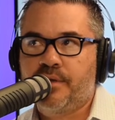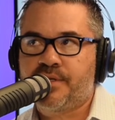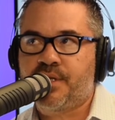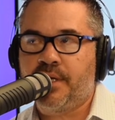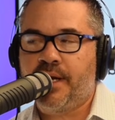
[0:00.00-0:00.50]
are
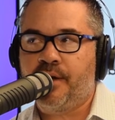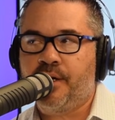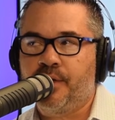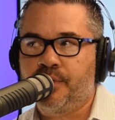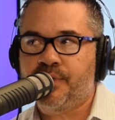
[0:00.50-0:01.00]
the
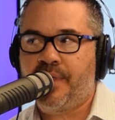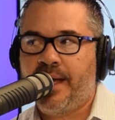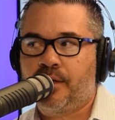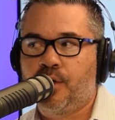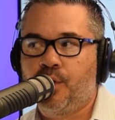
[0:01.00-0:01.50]
scenarios
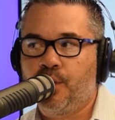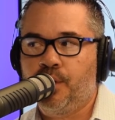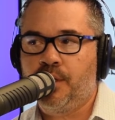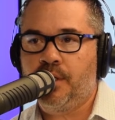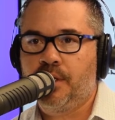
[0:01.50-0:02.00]
that
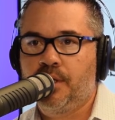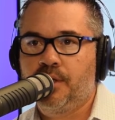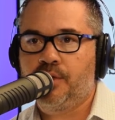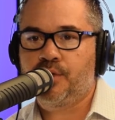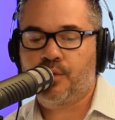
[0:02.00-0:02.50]
could
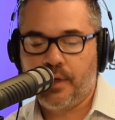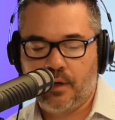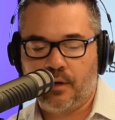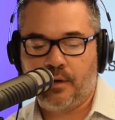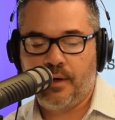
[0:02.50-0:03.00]

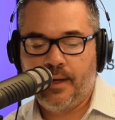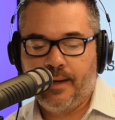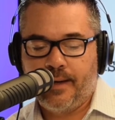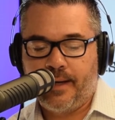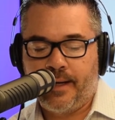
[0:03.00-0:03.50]
trigger
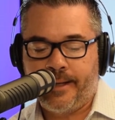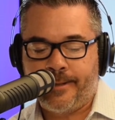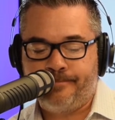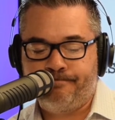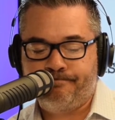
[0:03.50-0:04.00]

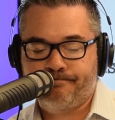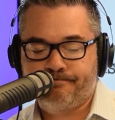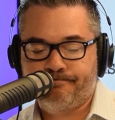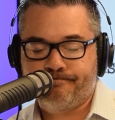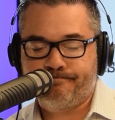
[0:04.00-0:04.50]

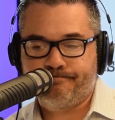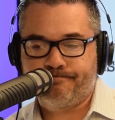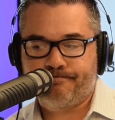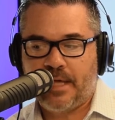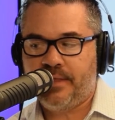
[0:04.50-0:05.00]

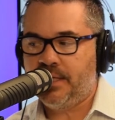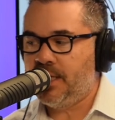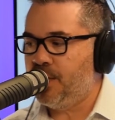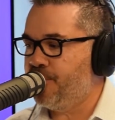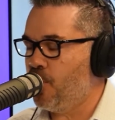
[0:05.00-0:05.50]
the
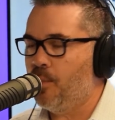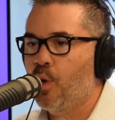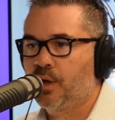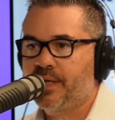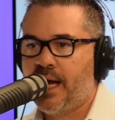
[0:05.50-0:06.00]
need for
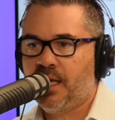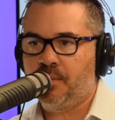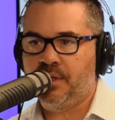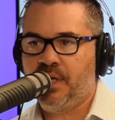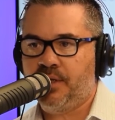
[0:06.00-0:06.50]
more
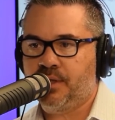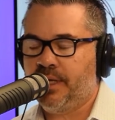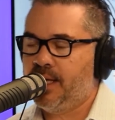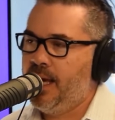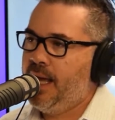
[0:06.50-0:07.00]
documentation?
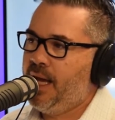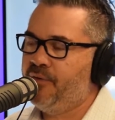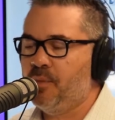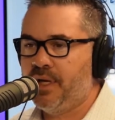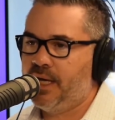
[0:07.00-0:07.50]
Like,
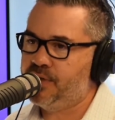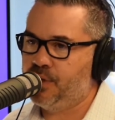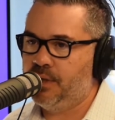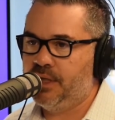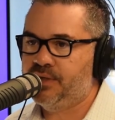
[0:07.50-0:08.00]
everybody has
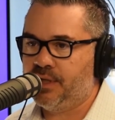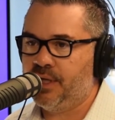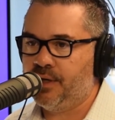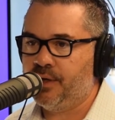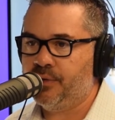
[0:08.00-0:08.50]
unique
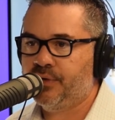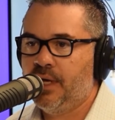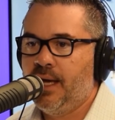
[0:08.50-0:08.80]
scenarios.